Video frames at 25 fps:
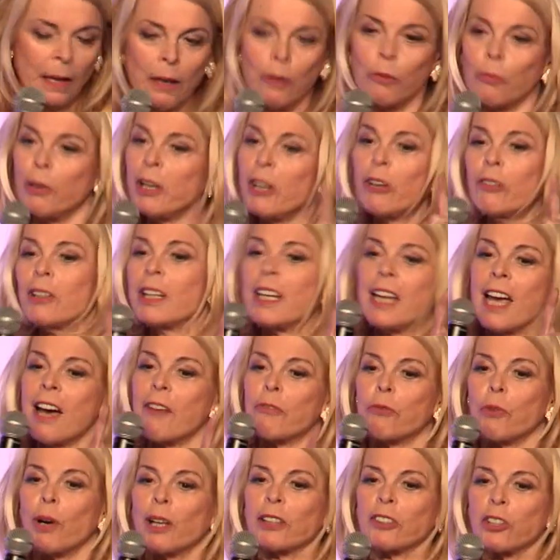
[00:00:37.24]
We only
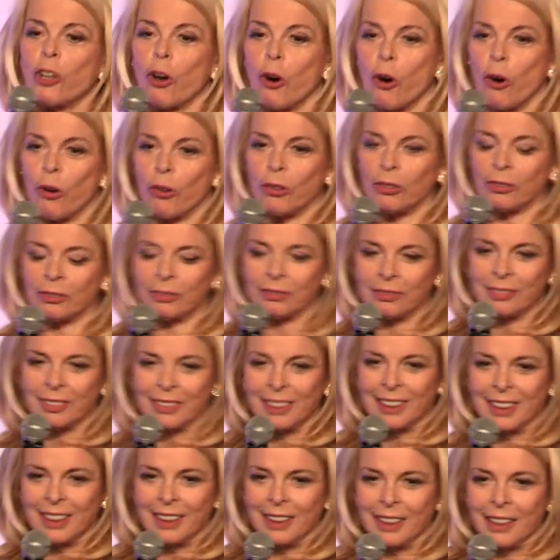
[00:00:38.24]
have one goal:
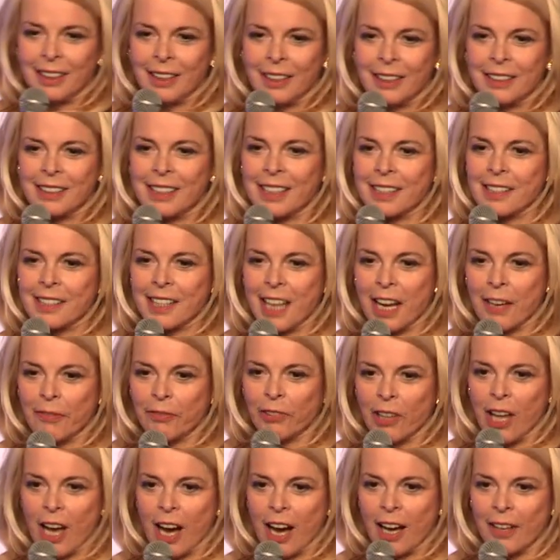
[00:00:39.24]
to save
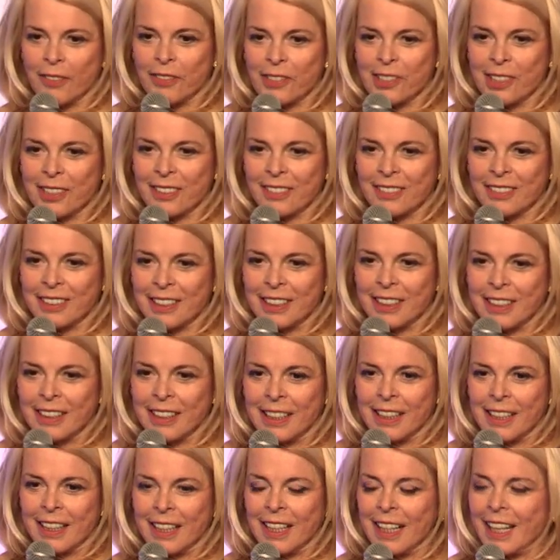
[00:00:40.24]
lives.
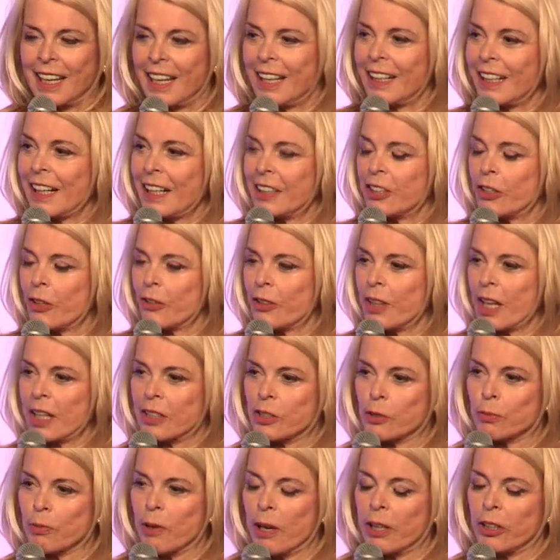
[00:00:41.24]
And I know
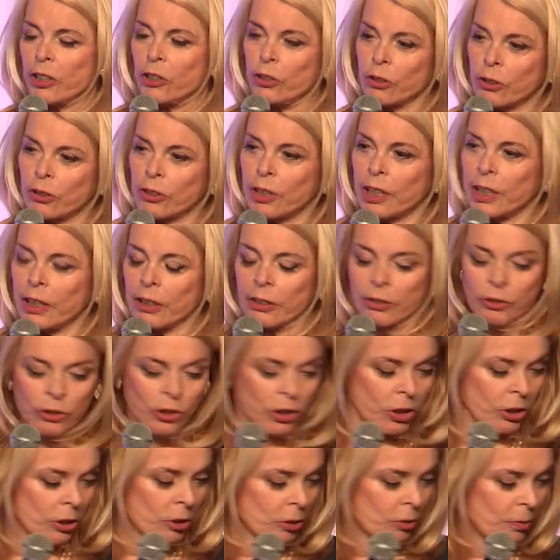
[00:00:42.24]
that's why you're here
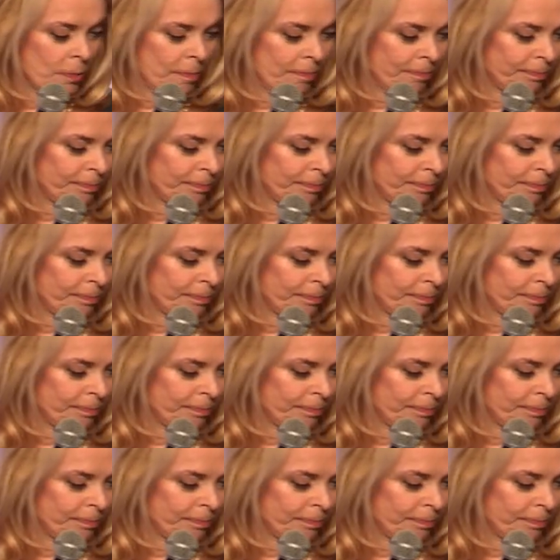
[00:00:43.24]
too.